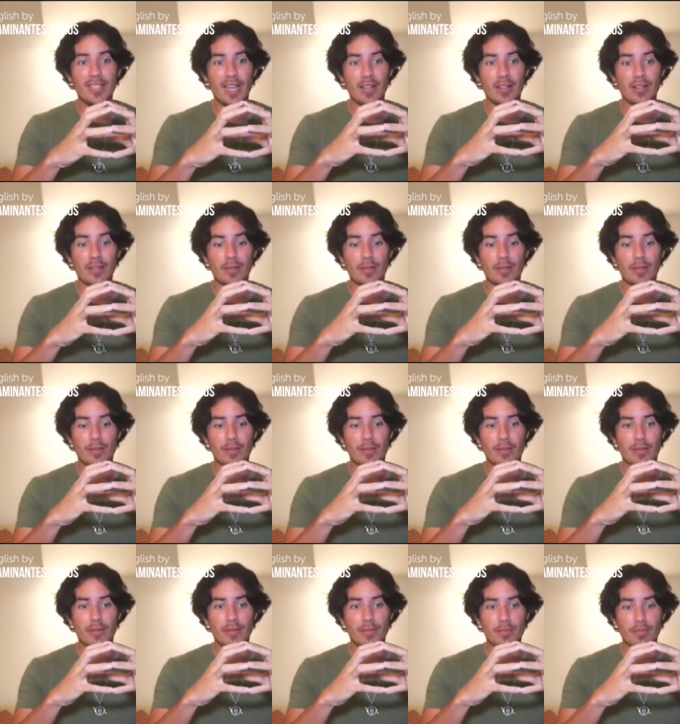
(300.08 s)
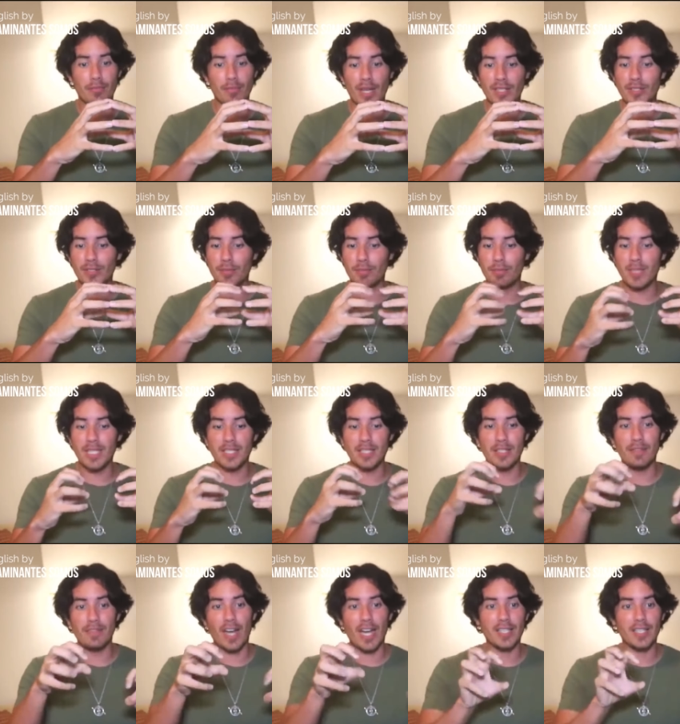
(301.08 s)
cell must be
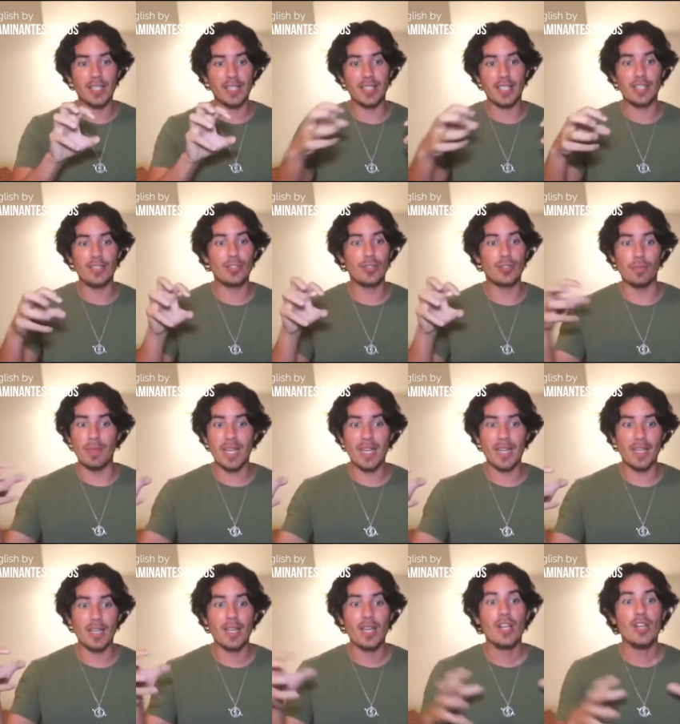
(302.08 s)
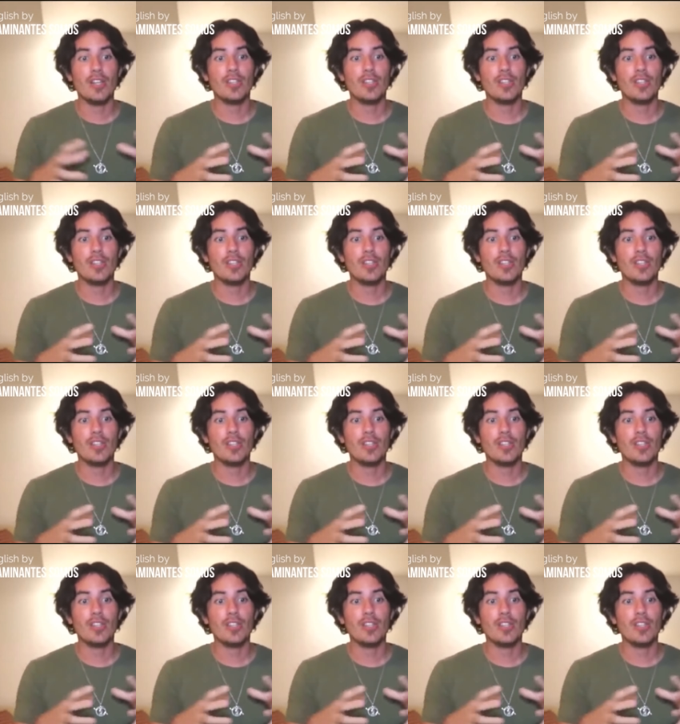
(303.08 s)
divided into many.